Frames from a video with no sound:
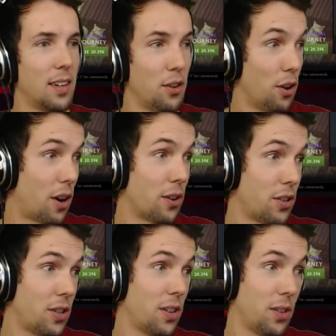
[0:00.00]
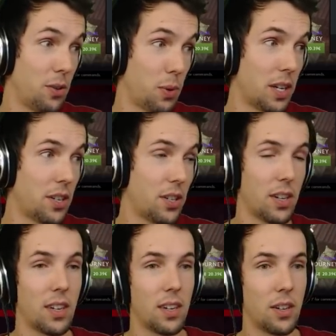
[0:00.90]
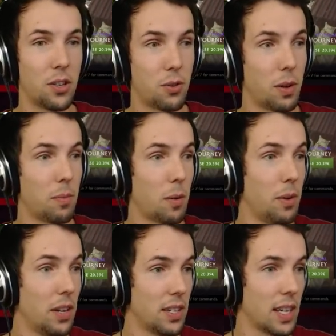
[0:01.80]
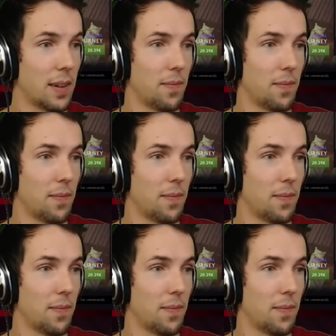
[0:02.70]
large Twitch stream community.